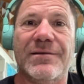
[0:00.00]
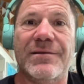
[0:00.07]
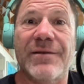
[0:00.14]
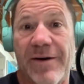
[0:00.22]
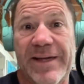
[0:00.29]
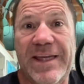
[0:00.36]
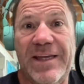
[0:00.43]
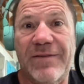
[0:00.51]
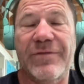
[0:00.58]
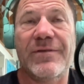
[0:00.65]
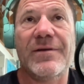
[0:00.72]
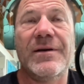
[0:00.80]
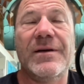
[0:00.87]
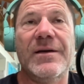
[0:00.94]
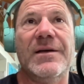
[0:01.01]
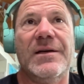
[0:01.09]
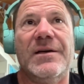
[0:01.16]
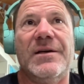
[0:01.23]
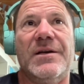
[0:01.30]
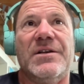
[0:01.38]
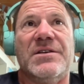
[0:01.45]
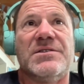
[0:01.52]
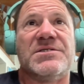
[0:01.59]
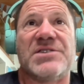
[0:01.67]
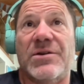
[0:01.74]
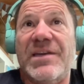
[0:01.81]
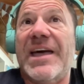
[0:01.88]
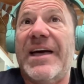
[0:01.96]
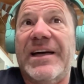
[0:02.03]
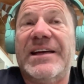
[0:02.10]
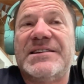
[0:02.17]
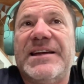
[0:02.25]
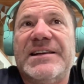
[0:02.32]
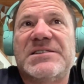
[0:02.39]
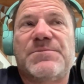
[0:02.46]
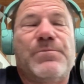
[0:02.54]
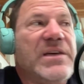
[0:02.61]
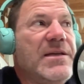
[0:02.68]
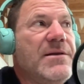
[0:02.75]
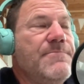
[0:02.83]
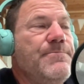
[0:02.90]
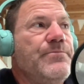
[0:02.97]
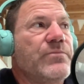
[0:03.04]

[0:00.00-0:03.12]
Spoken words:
naive. So yeah, it's been